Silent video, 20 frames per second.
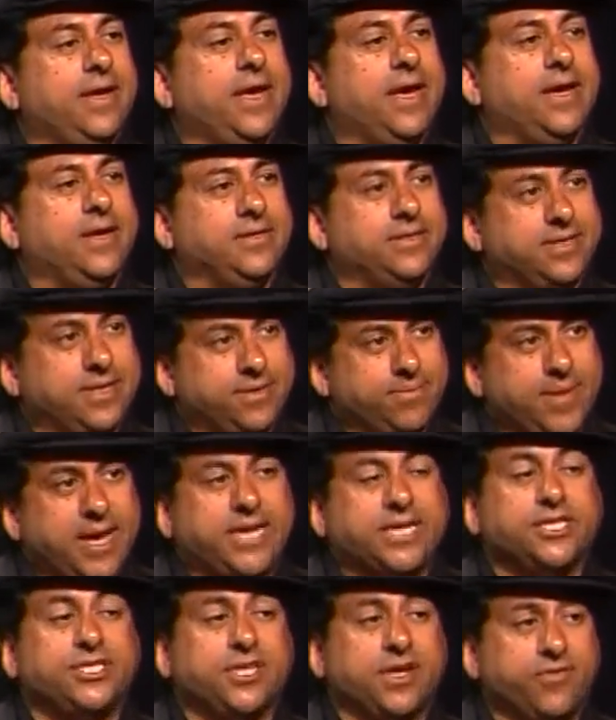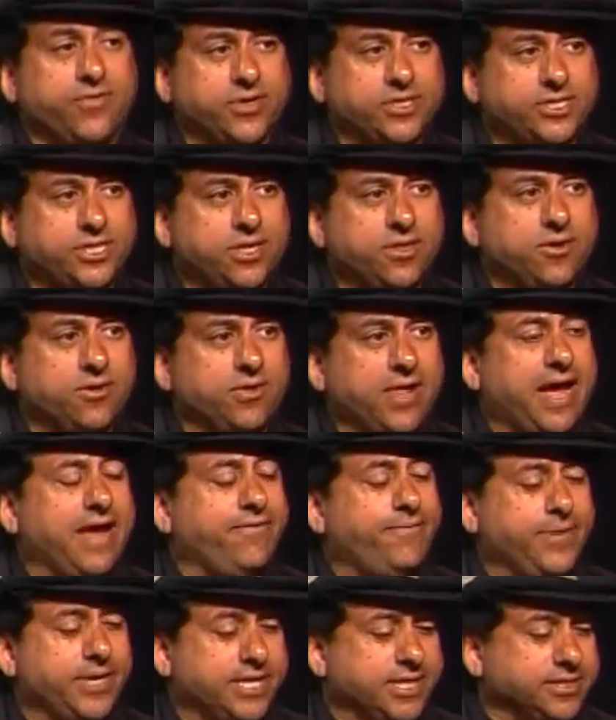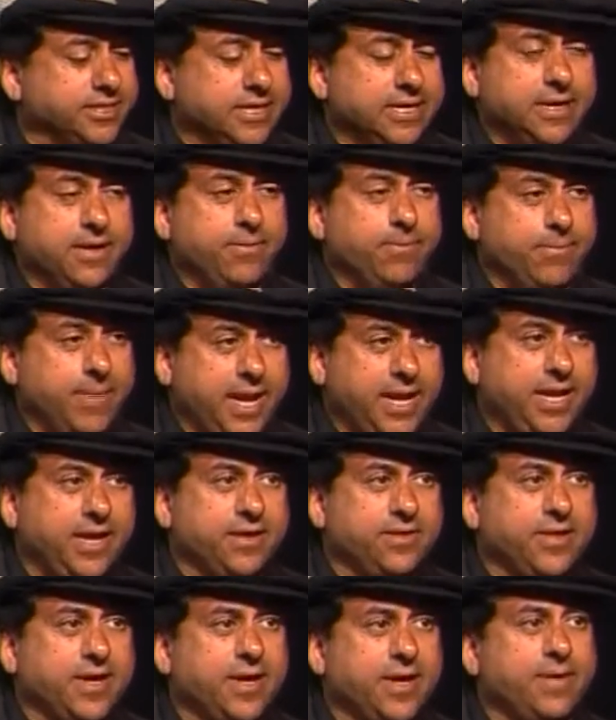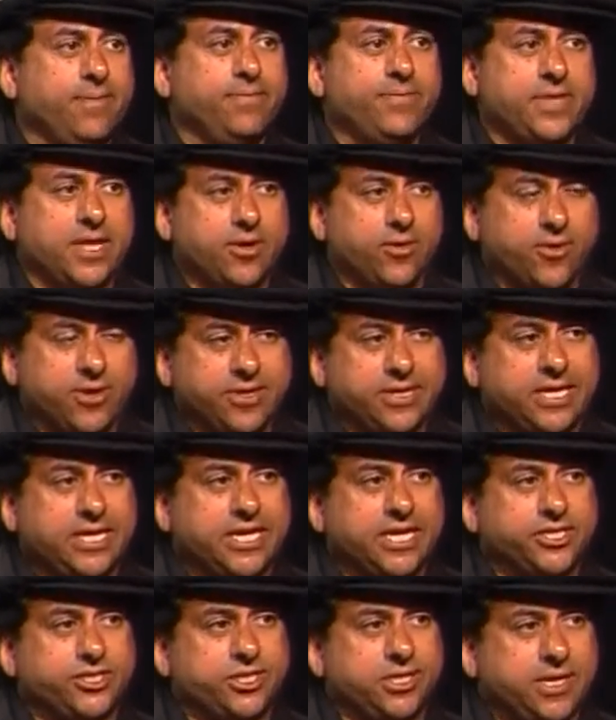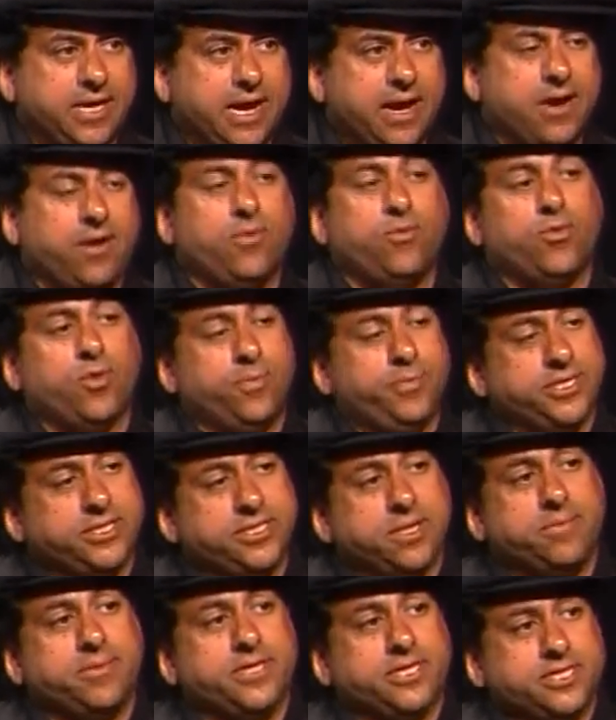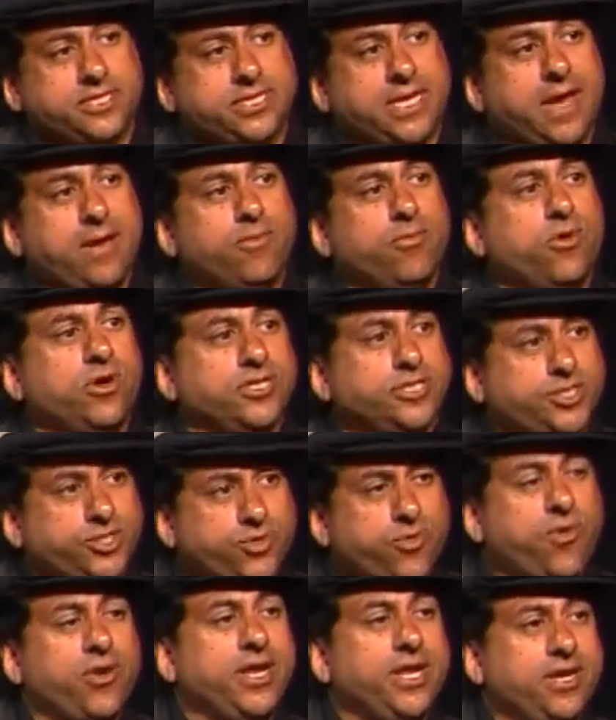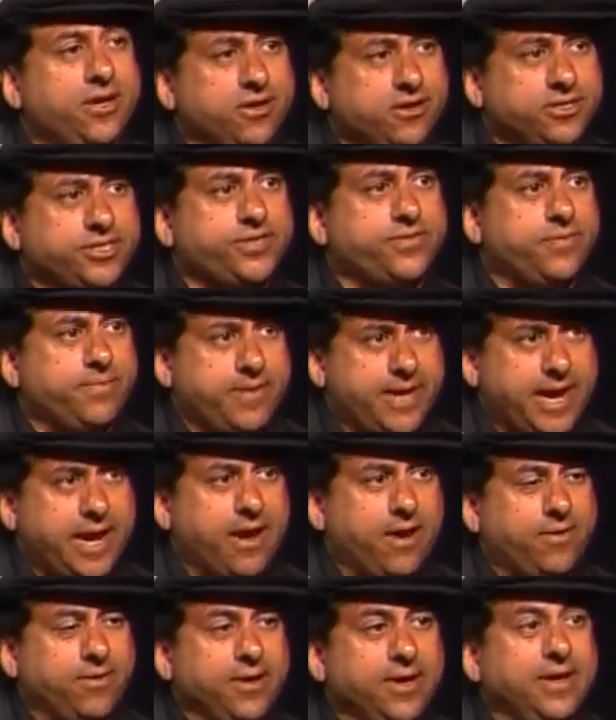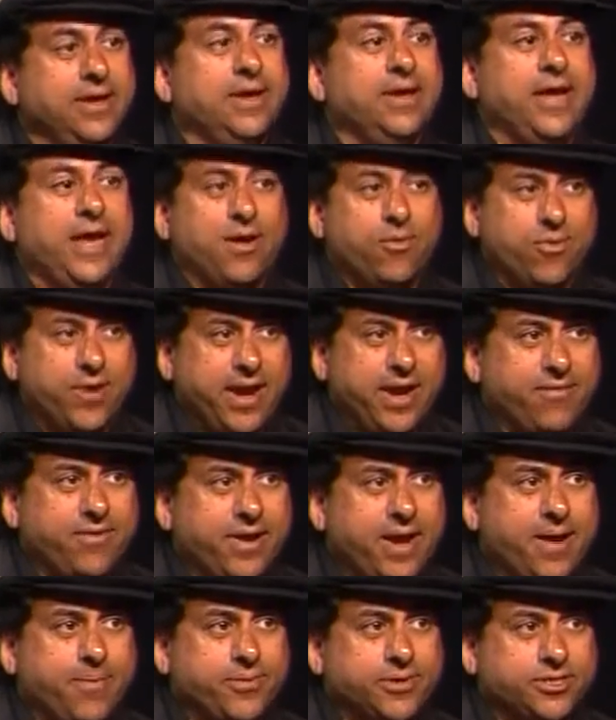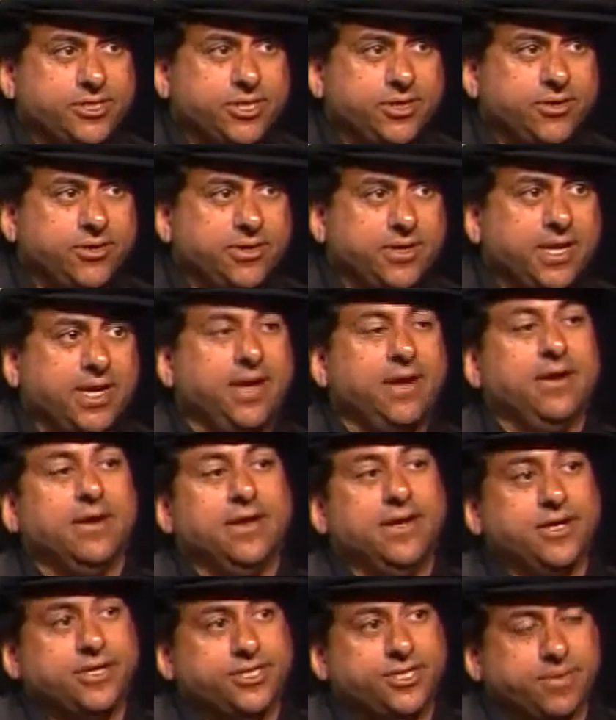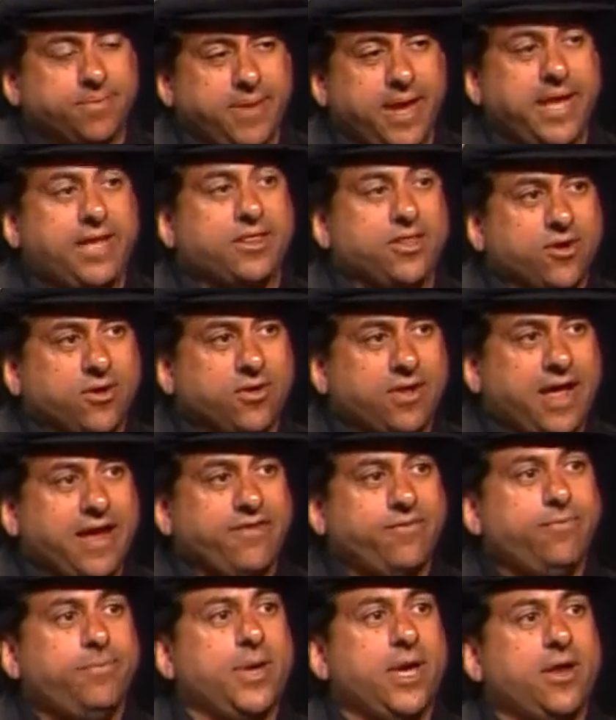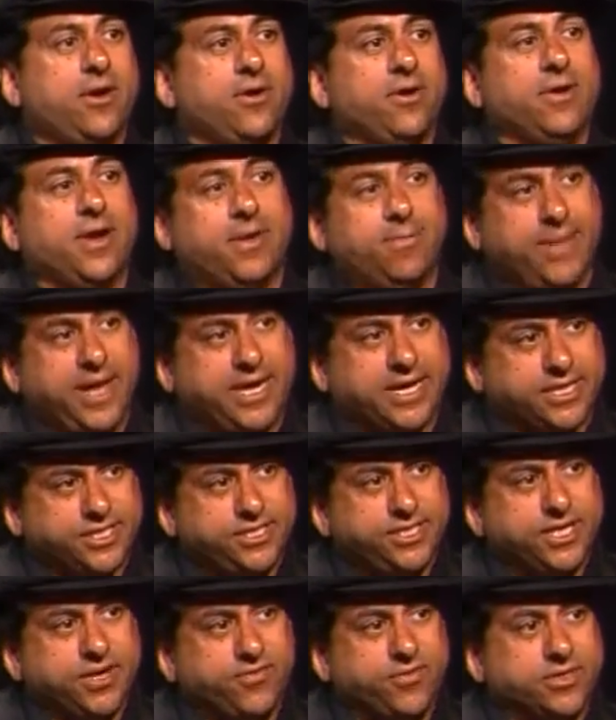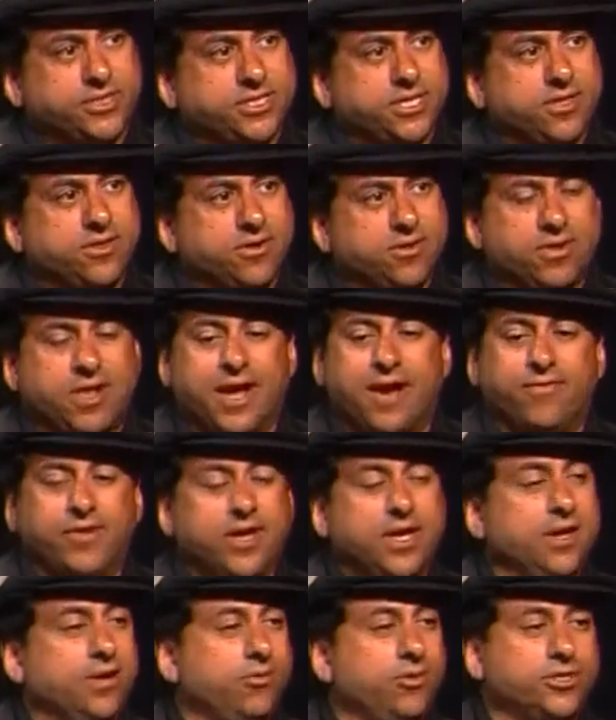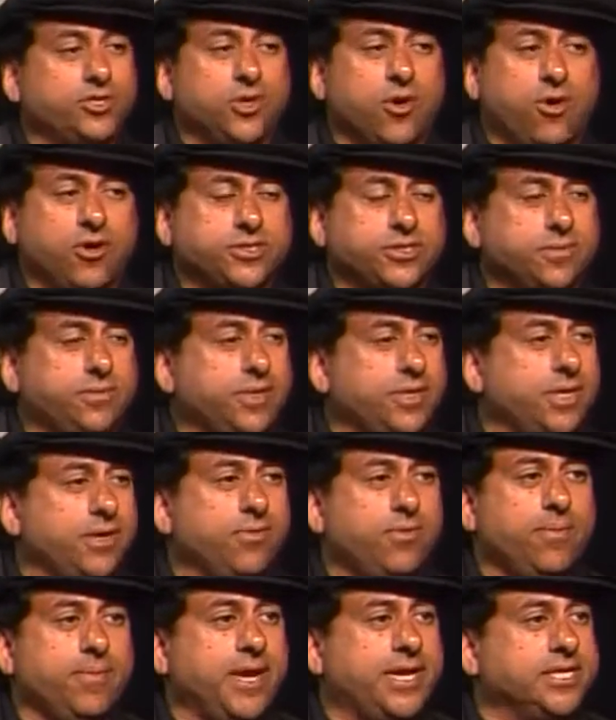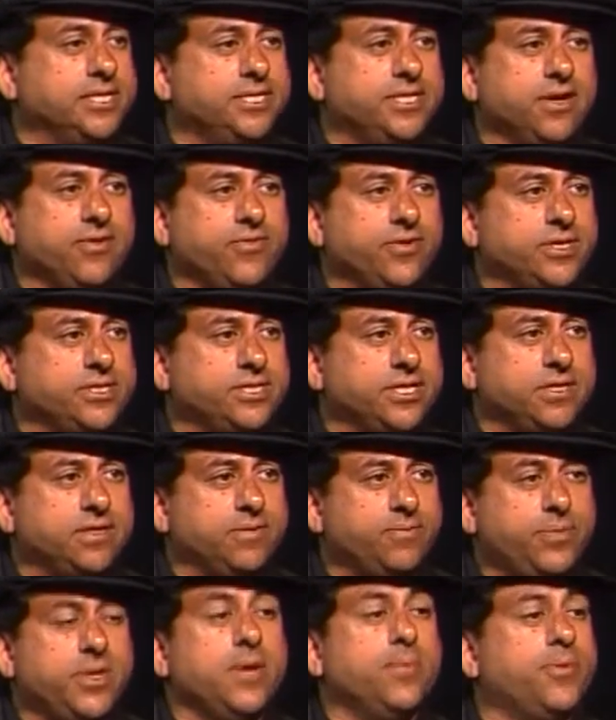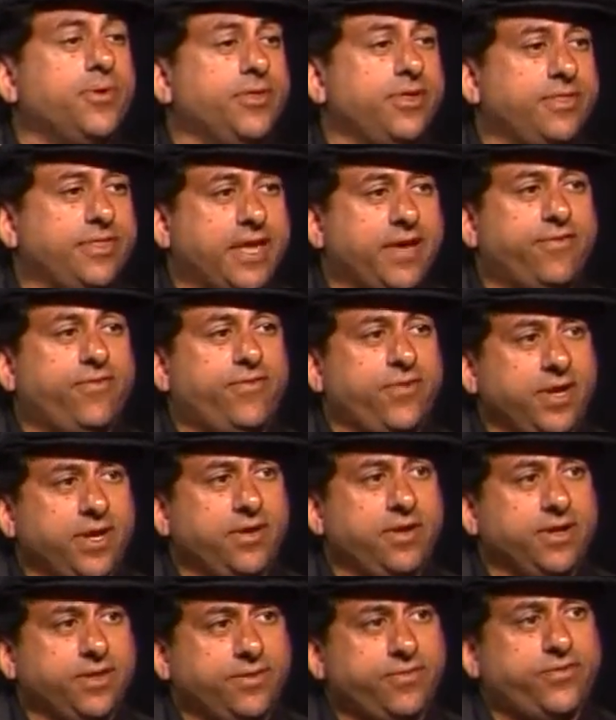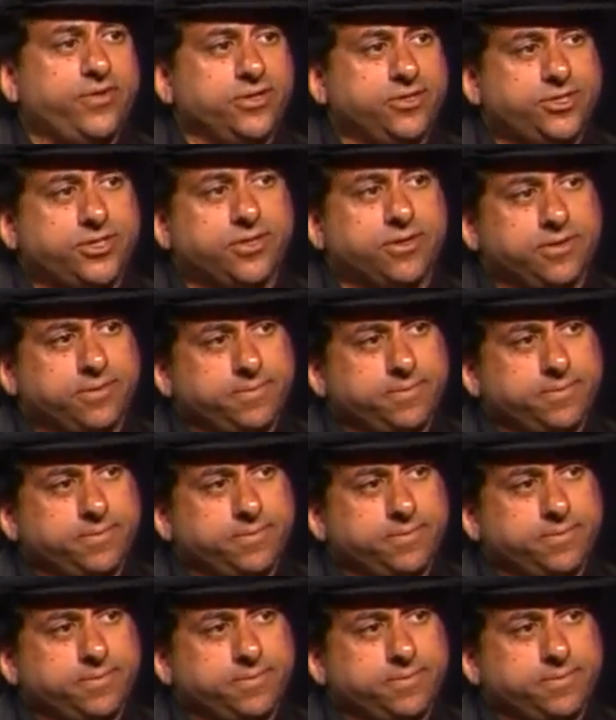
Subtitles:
and make a difference in their life, because many of them that are in the kitchen now will be some of the same ones 20 years from now. And we have an opportunity to make their life better and make a difference in their life, which ultimately will make a difference in the people that they feed in the future.